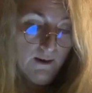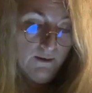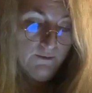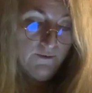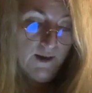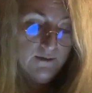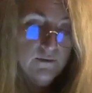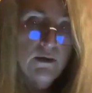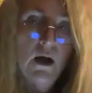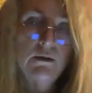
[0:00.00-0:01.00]
Then
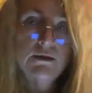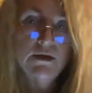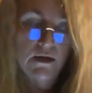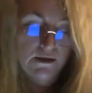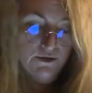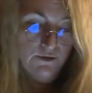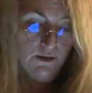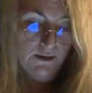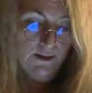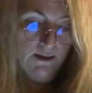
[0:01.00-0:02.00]
the nun turned on
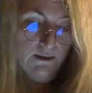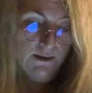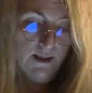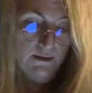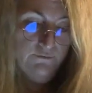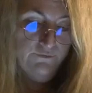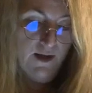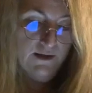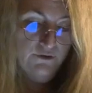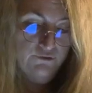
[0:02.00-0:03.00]
her heel again and
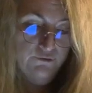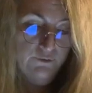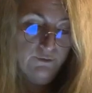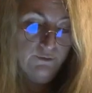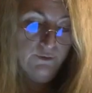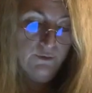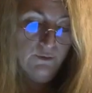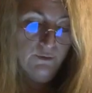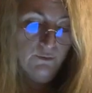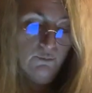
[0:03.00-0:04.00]
vanished.
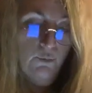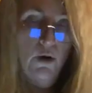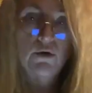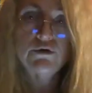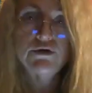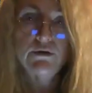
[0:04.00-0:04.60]
What